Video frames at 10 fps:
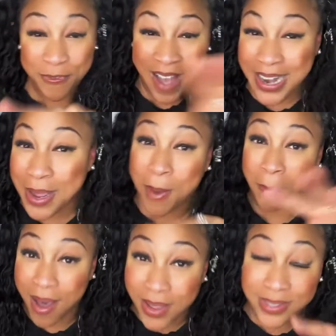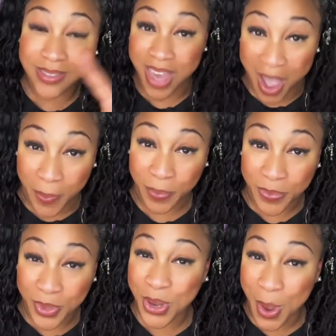find him amongst them.
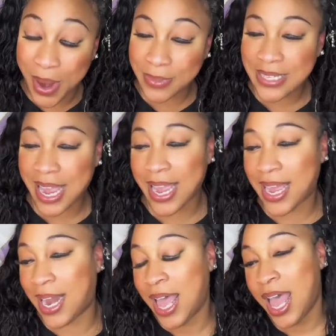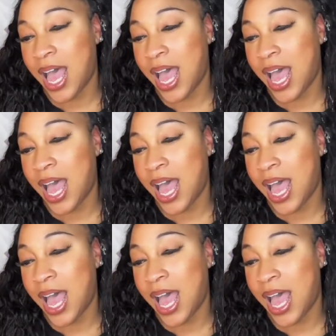You know what I'm saying?